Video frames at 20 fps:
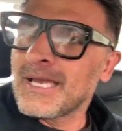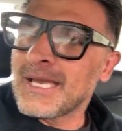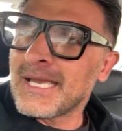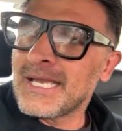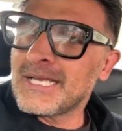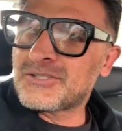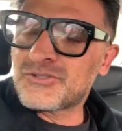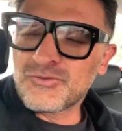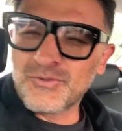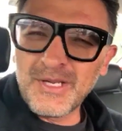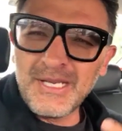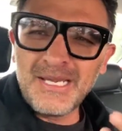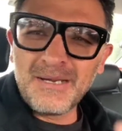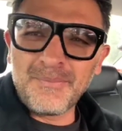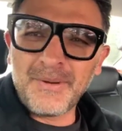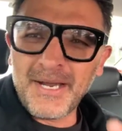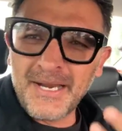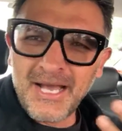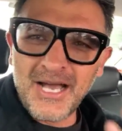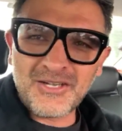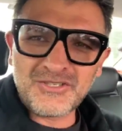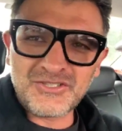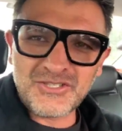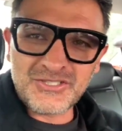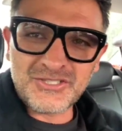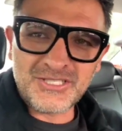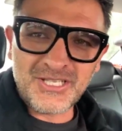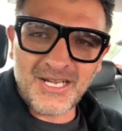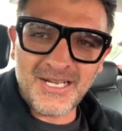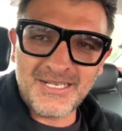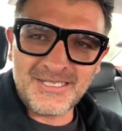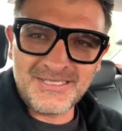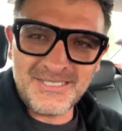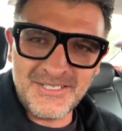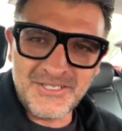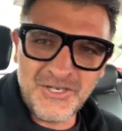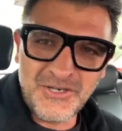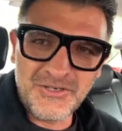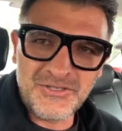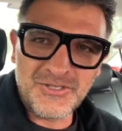It's really about how society
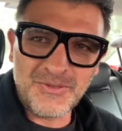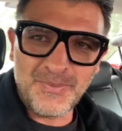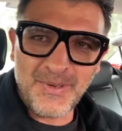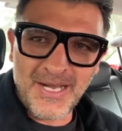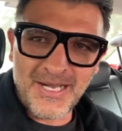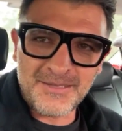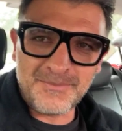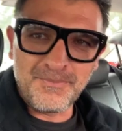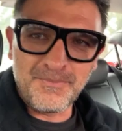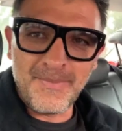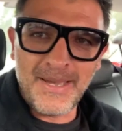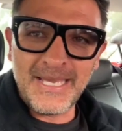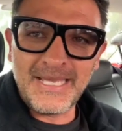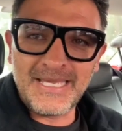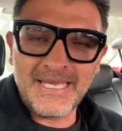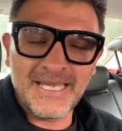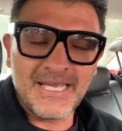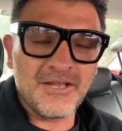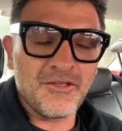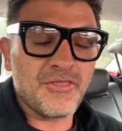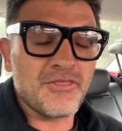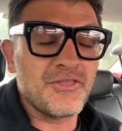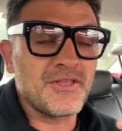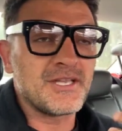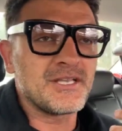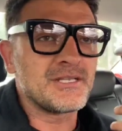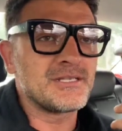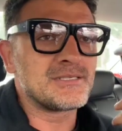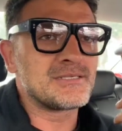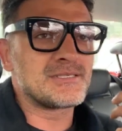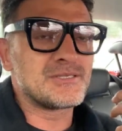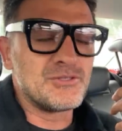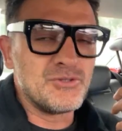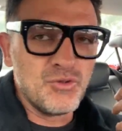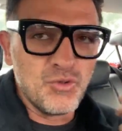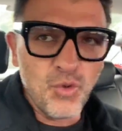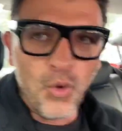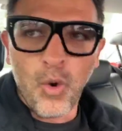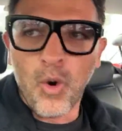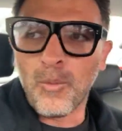goes about making things
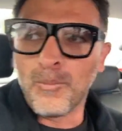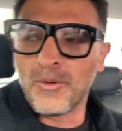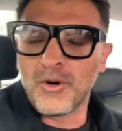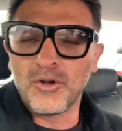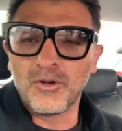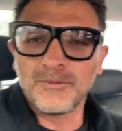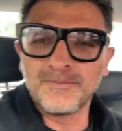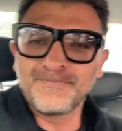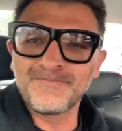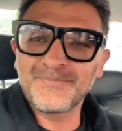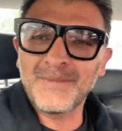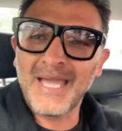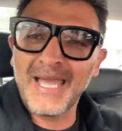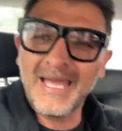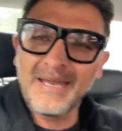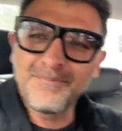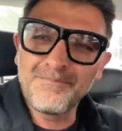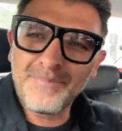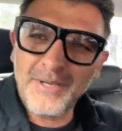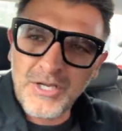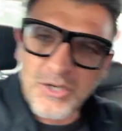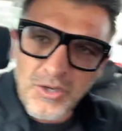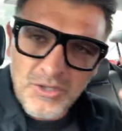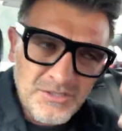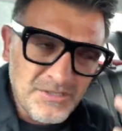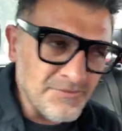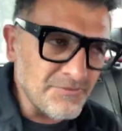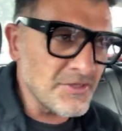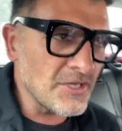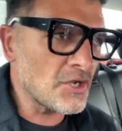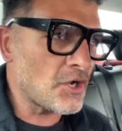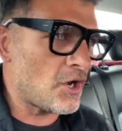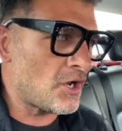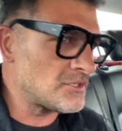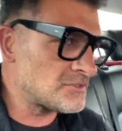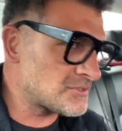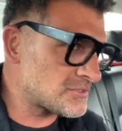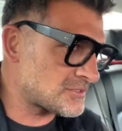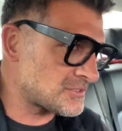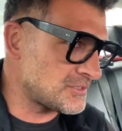normal, and because of the
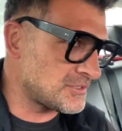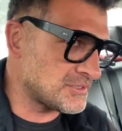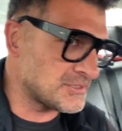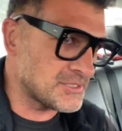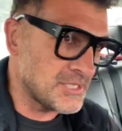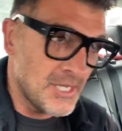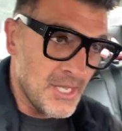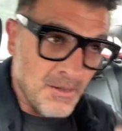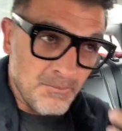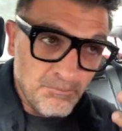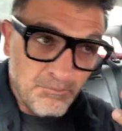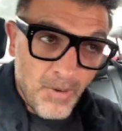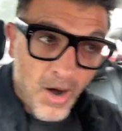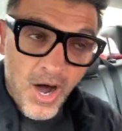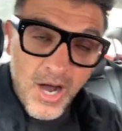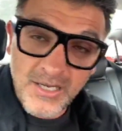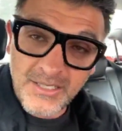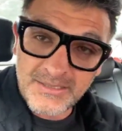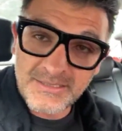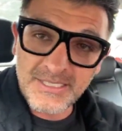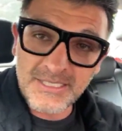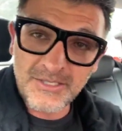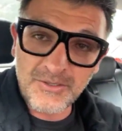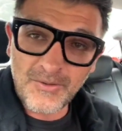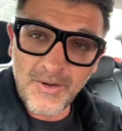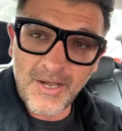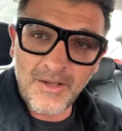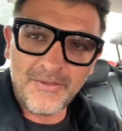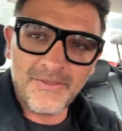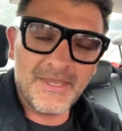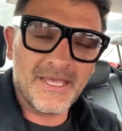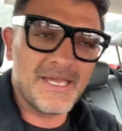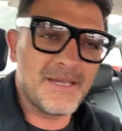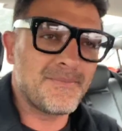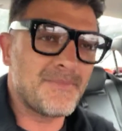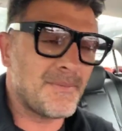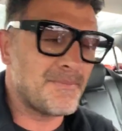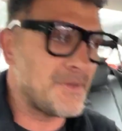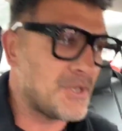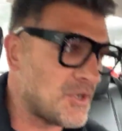constant marketing around
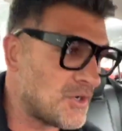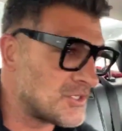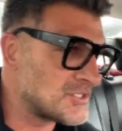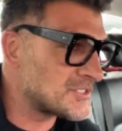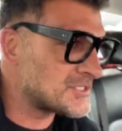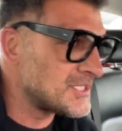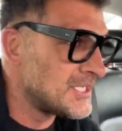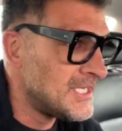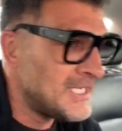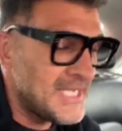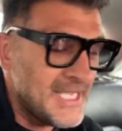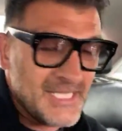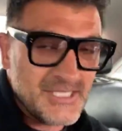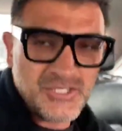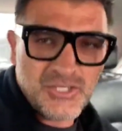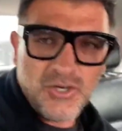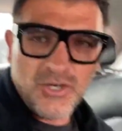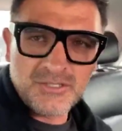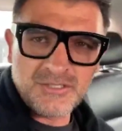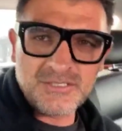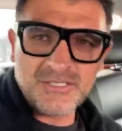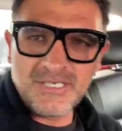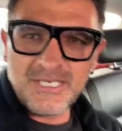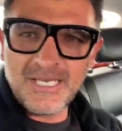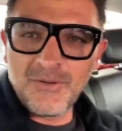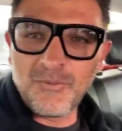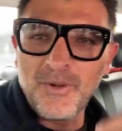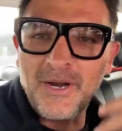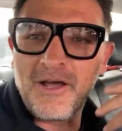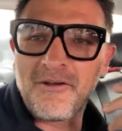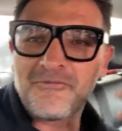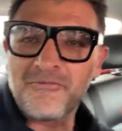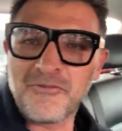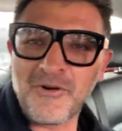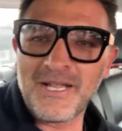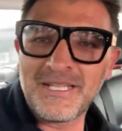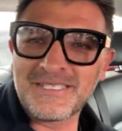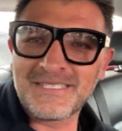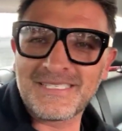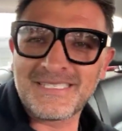them, and because it's constantly what our
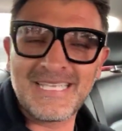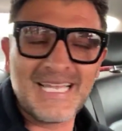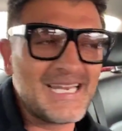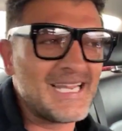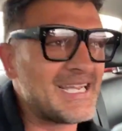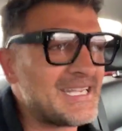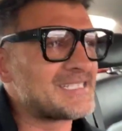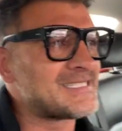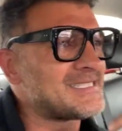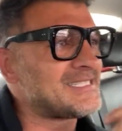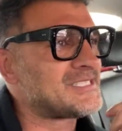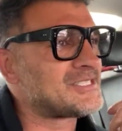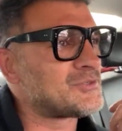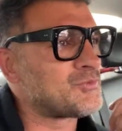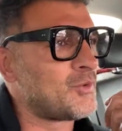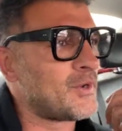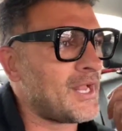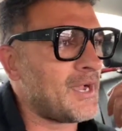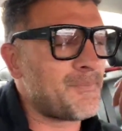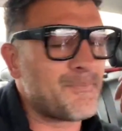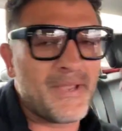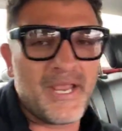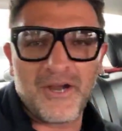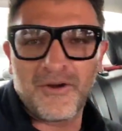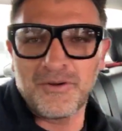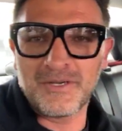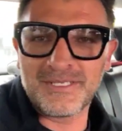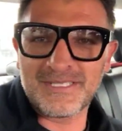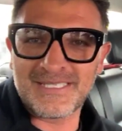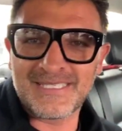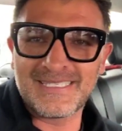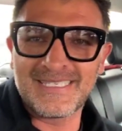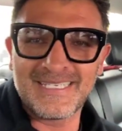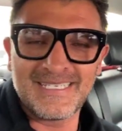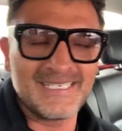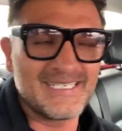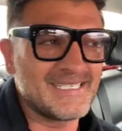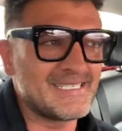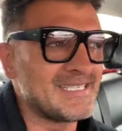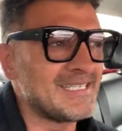friends tell us, it's what our parents
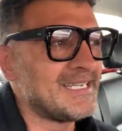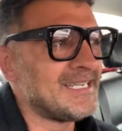did,